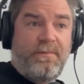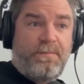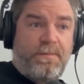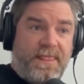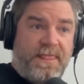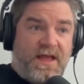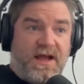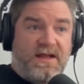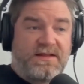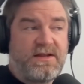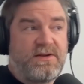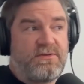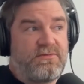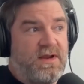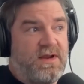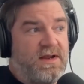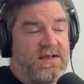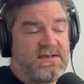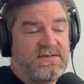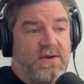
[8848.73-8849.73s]
I didn't
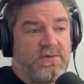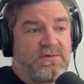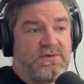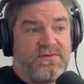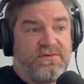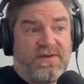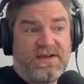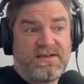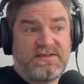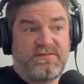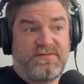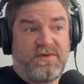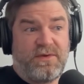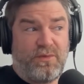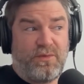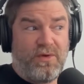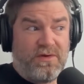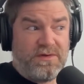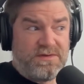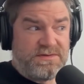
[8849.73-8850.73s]
realise how divisive it
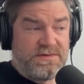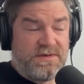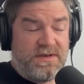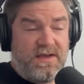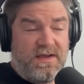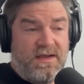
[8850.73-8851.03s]
was.